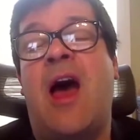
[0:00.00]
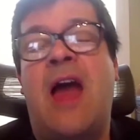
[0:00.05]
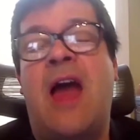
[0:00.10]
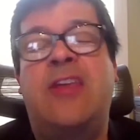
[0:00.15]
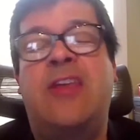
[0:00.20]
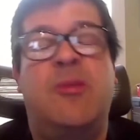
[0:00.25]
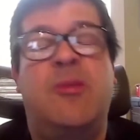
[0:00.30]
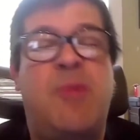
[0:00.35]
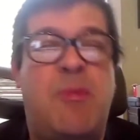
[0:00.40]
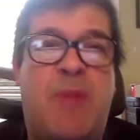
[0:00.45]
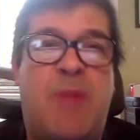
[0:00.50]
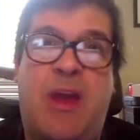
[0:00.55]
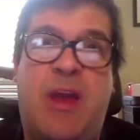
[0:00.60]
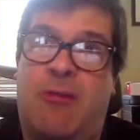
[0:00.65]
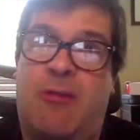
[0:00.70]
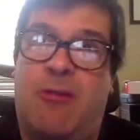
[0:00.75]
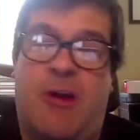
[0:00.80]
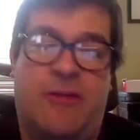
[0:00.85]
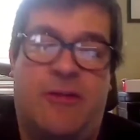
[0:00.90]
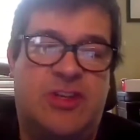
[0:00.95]
You'd be
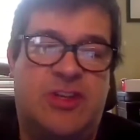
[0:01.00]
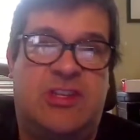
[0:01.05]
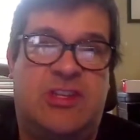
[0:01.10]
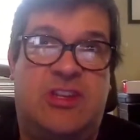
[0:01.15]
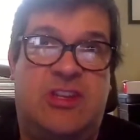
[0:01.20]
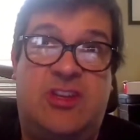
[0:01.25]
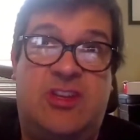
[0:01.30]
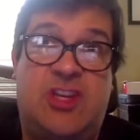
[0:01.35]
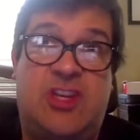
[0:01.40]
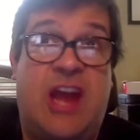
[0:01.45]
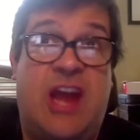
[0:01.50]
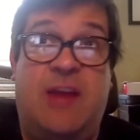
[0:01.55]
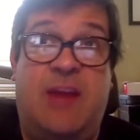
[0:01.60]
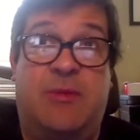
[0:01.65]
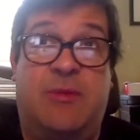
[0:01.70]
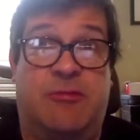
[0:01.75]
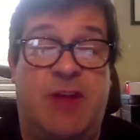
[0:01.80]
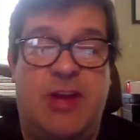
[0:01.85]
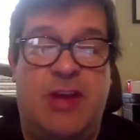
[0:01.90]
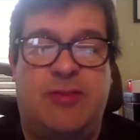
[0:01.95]
better off just chatting
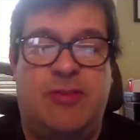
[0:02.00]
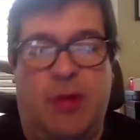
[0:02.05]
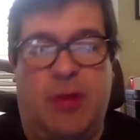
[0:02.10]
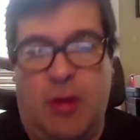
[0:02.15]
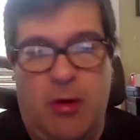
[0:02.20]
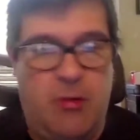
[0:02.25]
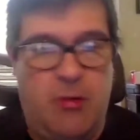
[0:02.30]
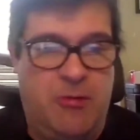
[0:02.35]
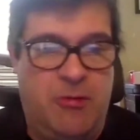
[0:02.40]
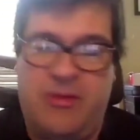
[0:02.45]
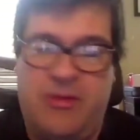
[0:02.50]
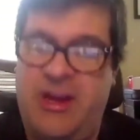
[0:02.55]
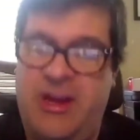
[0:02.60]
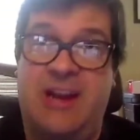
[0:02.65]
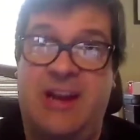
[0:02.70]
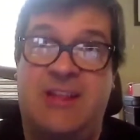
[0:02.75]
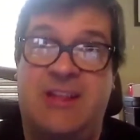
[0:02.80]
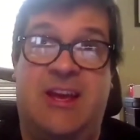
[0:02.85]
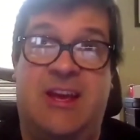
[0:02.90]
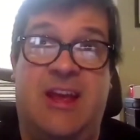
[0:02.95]
with the restaurant owner. They're
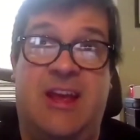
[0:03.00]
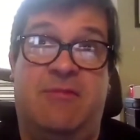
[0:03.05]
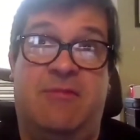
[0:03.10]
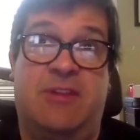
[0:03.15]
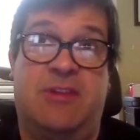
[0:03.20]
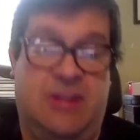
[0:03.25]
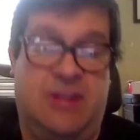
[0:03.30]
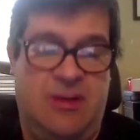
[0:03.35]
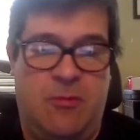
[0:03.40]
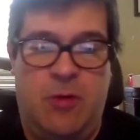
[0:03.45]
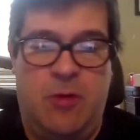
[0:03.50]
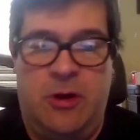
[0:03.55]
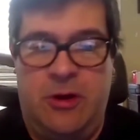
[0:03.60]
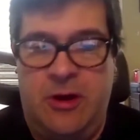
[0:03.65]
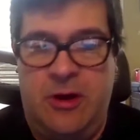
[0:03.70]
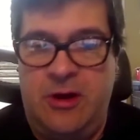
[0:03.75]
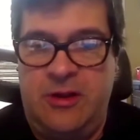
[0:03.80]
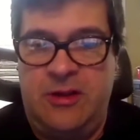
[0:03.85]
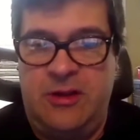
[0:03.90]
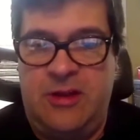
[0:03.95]
going to tell you everything they want
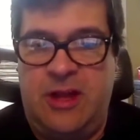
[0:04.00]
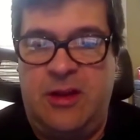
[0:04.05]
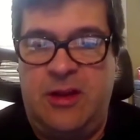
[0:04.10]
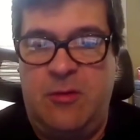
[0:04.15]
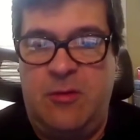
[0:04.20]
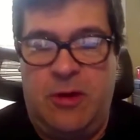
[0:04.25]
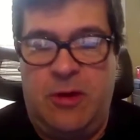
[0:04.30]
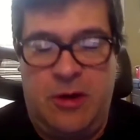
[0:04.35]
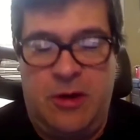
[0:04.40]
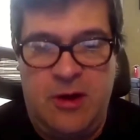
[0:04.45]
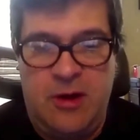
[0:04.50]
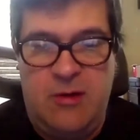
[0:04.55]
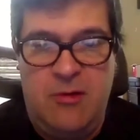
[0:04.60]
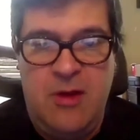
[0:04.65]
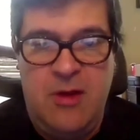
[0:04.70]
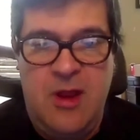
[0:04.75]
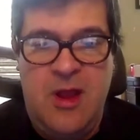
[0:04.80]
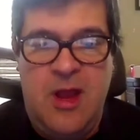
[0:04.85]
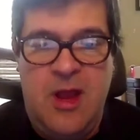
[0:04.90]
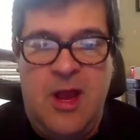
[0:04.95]
to know, that you want to
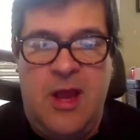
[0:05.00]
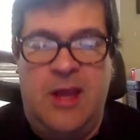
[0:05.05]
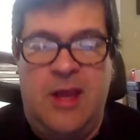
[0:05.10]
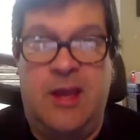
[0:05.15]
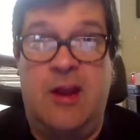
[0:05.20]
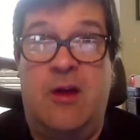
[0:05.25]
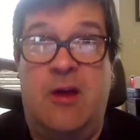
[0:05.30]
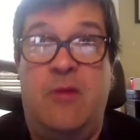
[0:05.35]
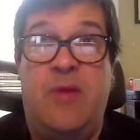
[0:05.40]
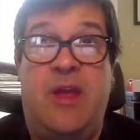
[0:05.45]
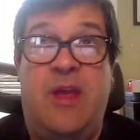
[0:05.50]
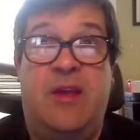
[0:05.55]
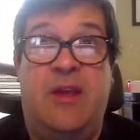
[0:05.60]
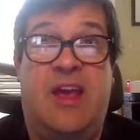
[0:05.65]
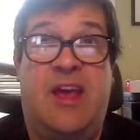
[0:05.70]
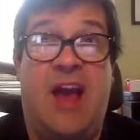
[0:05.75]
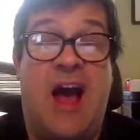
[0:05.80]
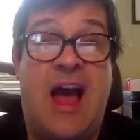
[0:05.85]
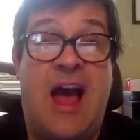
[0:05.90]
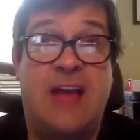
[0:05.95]
know.
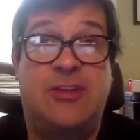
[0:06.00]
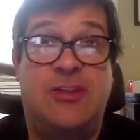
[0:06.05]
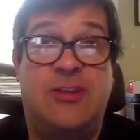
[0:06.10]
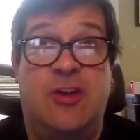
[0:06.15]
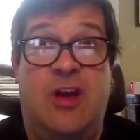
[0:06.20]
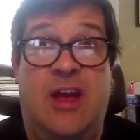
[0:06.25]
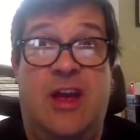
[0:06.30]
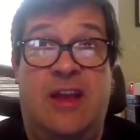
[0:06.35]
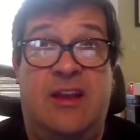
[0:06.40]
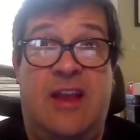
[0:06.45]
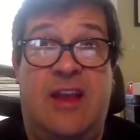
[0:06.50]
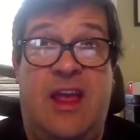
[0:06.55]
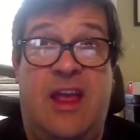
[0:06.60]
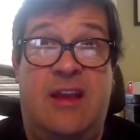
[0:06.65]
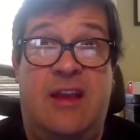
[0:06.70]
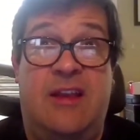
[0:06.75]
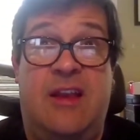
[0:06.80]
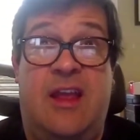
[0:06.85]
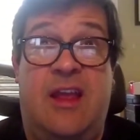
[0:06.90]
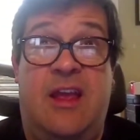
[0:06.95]
Guys who
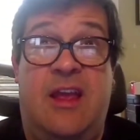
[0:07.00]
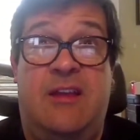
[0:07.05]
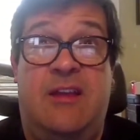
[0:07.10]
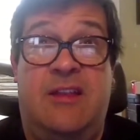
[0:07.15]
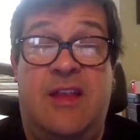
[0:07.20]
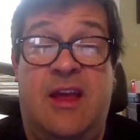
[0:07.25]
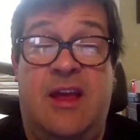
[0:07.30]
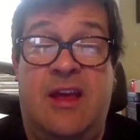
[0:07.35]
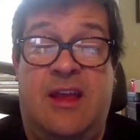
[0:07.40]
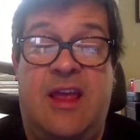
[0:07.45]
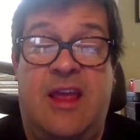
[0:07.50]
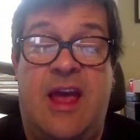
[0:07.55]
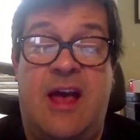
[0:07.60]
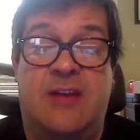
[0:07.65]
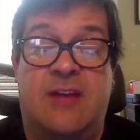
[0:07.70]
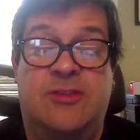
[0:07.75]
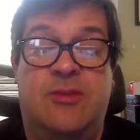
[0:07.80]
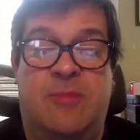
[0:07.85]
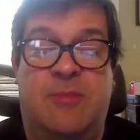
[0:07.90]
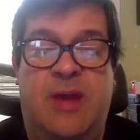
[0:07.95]
and
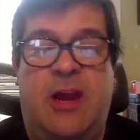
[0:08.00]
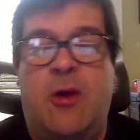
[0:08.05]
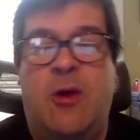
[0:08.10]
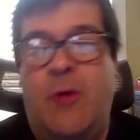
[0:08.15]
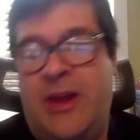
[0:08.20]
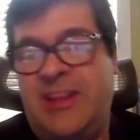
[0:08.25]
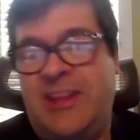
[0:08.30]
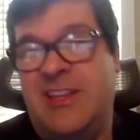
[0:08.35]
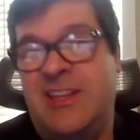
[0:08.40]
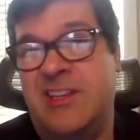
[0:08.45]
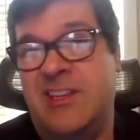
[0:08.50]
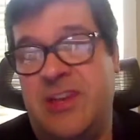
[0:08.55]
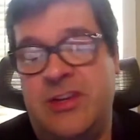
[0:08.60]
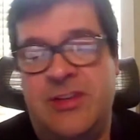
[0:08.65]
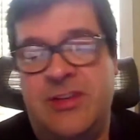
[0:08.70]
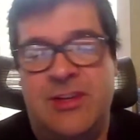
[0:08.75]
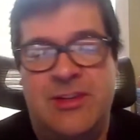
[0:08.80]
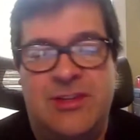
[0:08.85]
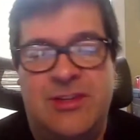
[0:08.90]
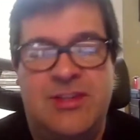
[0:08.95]
gals who make quick
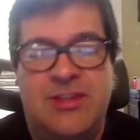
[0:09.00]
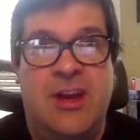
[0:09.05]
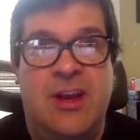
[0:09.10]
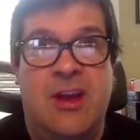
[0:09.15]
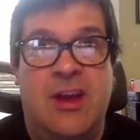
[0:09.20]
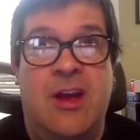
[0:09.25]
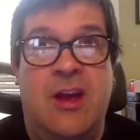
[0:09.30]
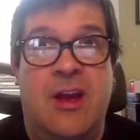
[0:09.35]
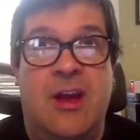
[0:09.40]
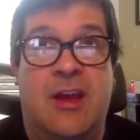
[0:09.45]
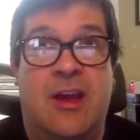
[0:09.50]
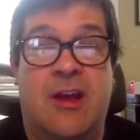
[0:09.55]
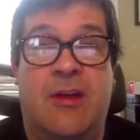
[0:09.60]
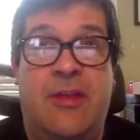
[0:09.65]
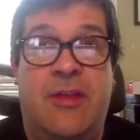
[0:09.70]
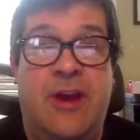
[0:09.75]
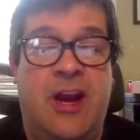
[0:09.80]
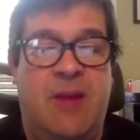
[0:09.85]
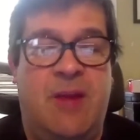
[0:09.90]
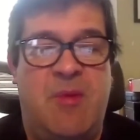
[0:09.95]
decisions,
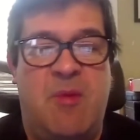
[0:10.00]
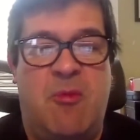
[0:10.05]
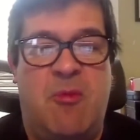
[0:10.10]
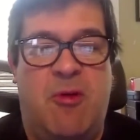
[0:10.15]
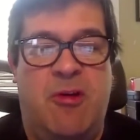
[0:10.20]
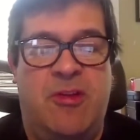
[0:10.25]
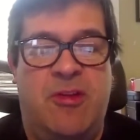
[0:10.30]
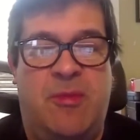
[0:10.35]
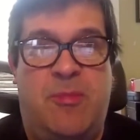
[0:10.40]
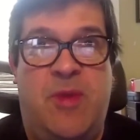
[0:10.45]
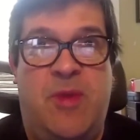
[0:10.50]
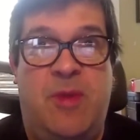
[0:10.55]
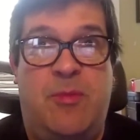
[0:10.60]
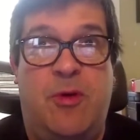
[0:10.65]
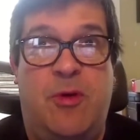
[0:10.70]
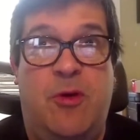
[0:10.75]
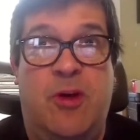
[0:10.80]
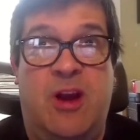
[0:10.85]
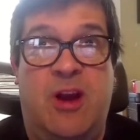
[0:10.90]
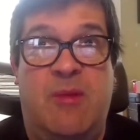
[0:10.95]
they're going to be more of the
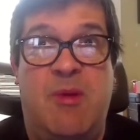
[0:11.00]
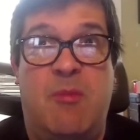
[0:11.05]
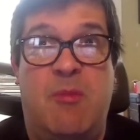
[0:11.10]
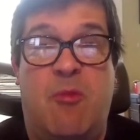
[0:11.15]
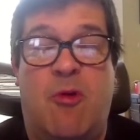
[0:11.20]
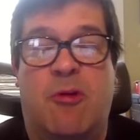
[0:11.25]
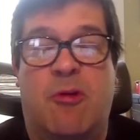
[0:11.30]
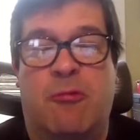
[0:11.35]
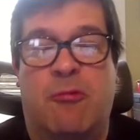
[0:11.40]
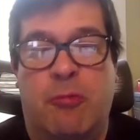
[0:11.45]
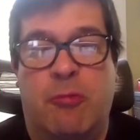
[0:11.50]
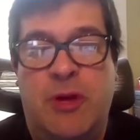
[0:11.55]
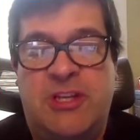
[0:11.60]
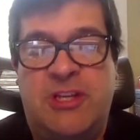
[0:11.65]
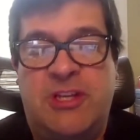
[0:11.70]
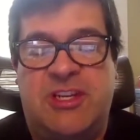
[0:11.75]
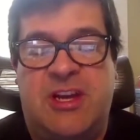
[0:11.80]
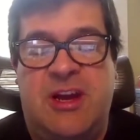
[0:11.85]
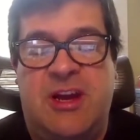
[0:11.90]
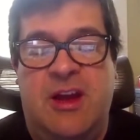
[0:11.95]
people who are going to be more
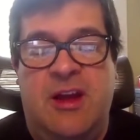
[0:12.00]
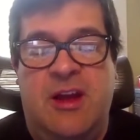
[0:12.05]
risk